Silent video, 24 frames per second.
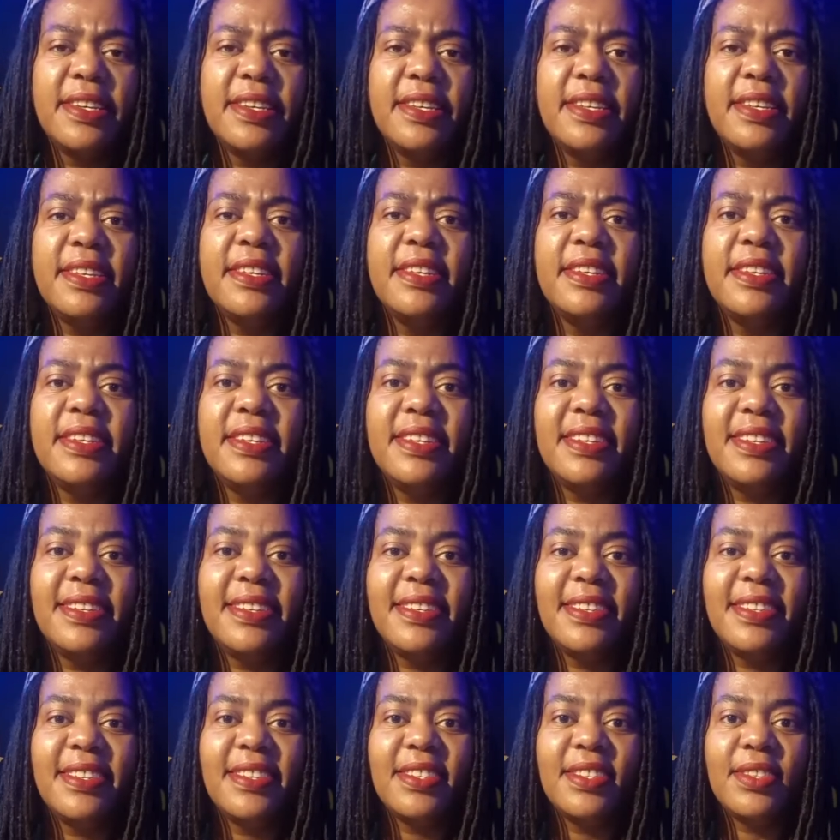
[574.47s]

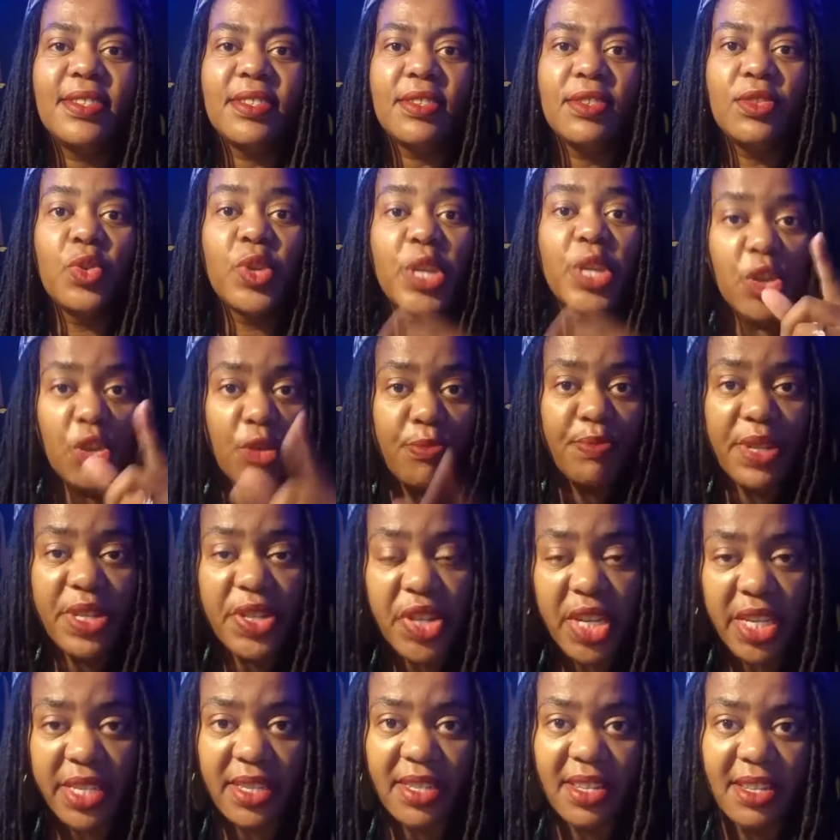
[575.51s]
you cannot be
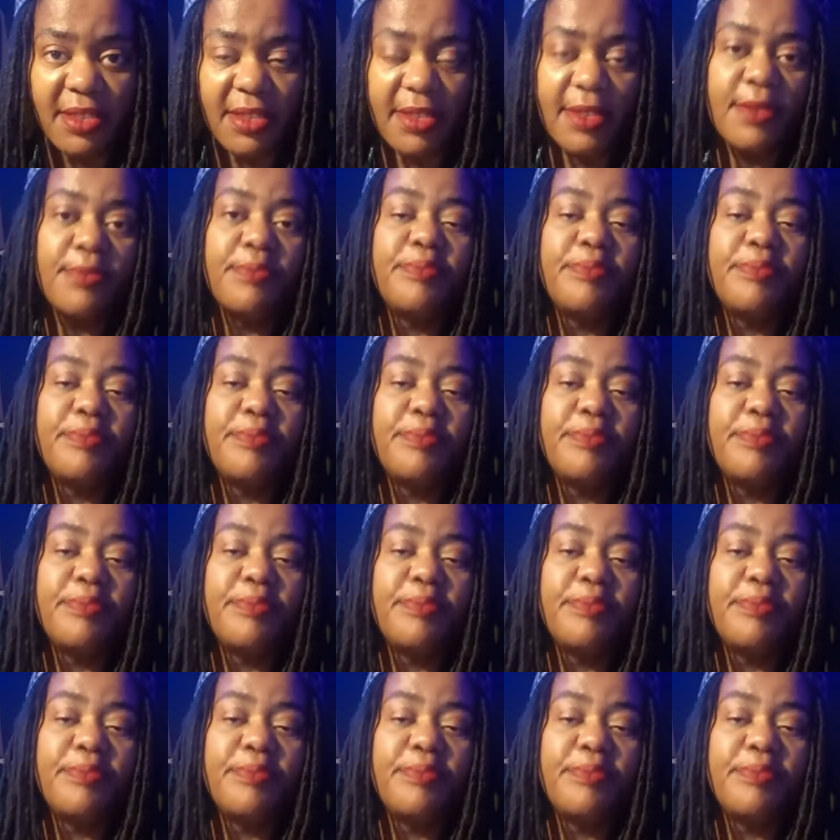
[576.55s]
trusted.